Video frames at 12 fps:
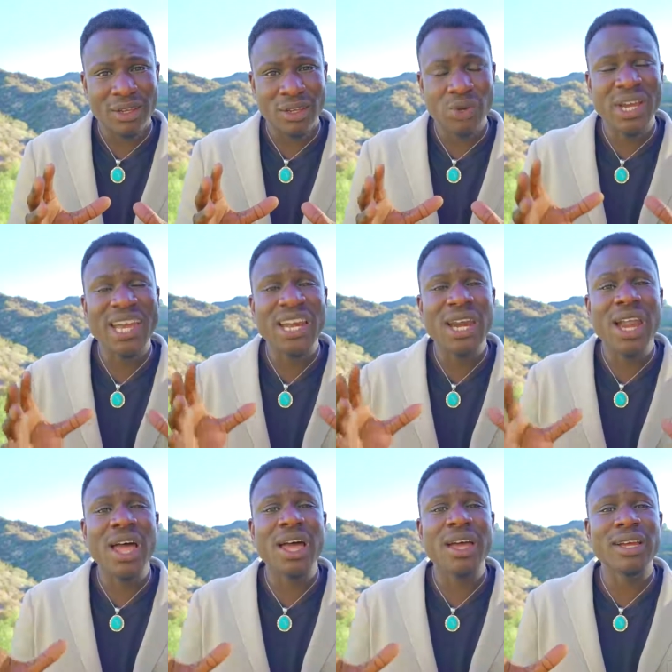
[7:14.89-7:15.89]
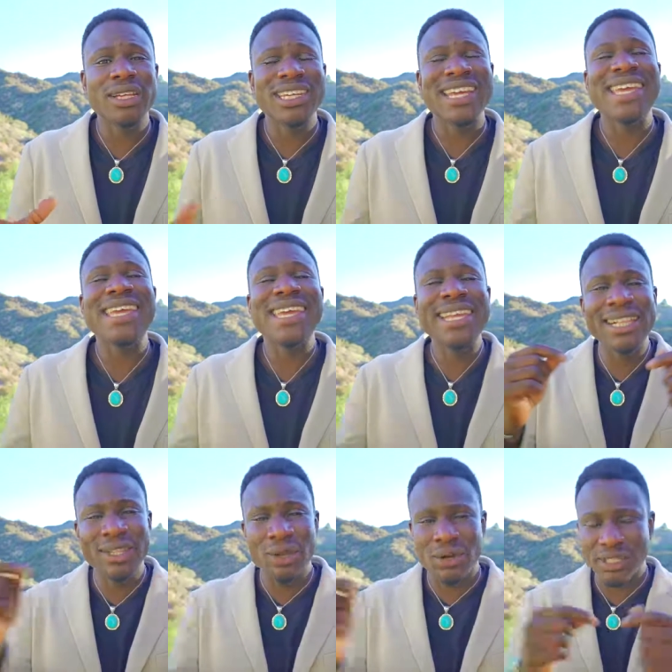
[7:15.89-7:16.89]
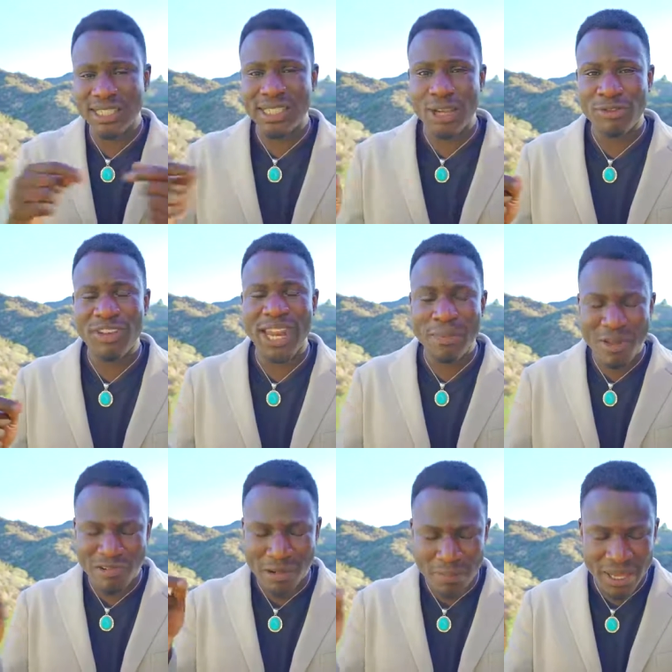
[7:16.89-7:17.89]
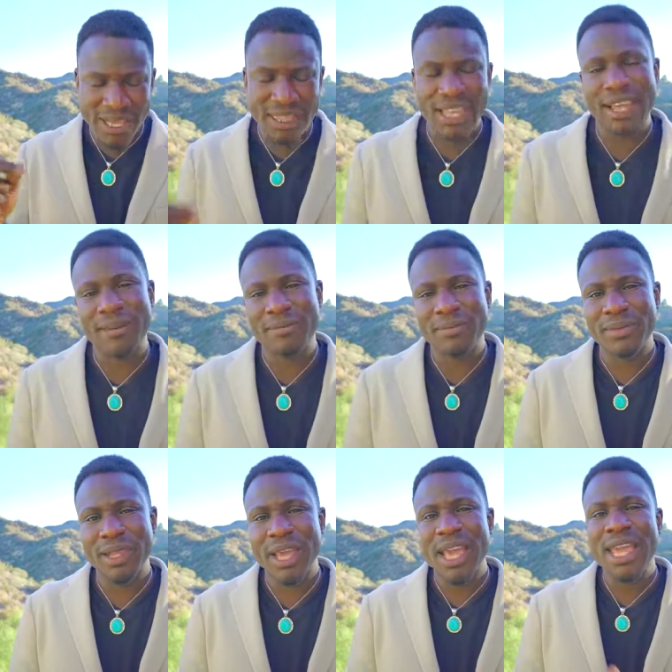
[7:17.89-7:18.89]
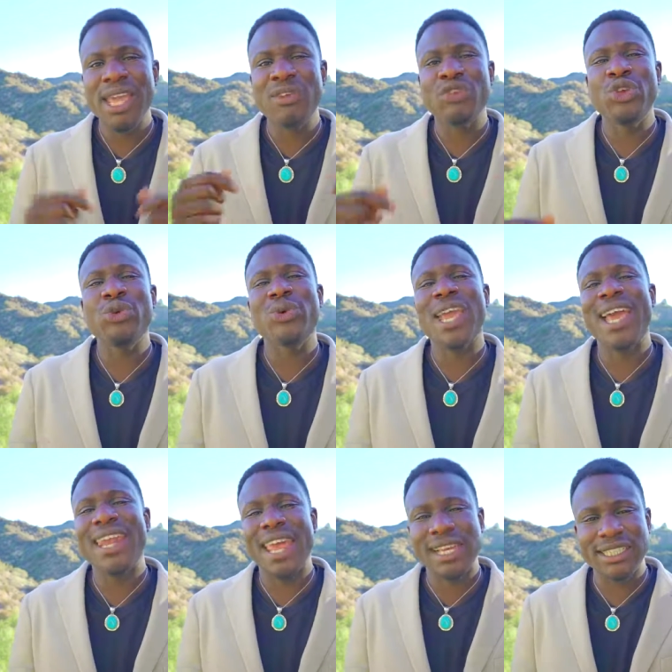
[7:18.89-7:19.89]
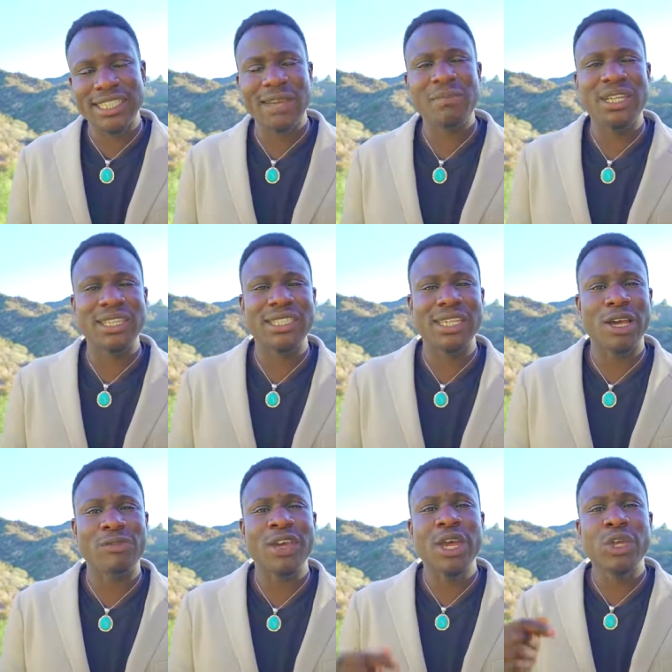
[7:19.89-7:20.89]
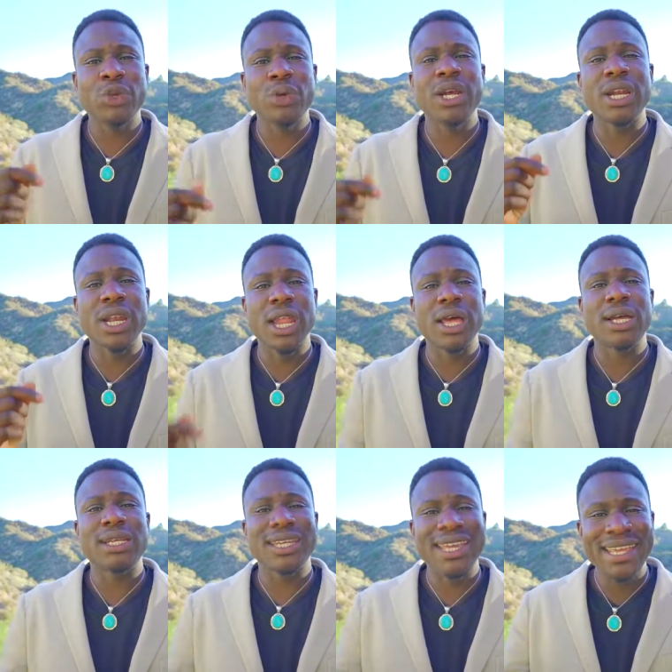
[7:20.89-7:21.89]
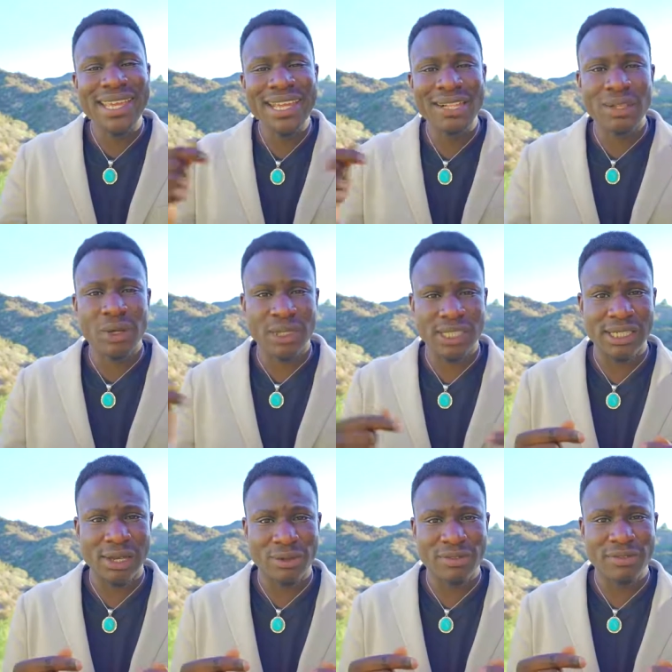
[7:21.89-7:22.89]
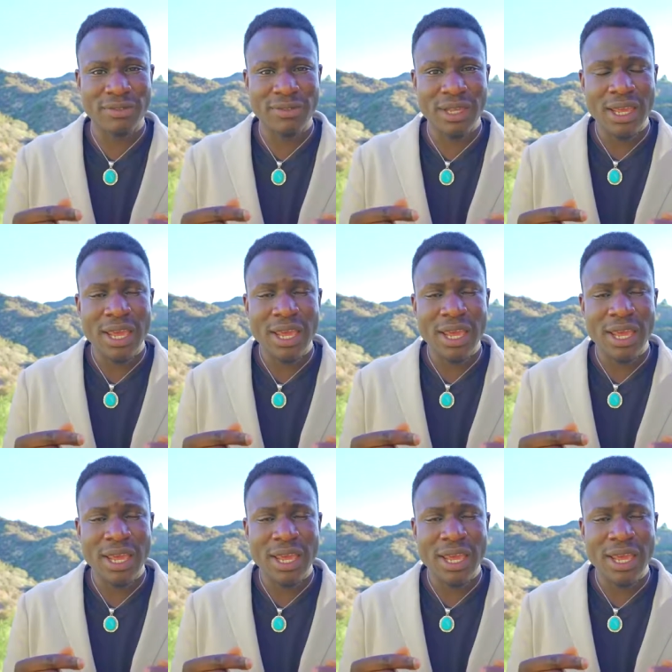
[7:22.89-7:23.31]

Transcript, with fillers: you can learn to heal yourself. Let me repeat that. If you can accept yourself, you can learn to heal yourself.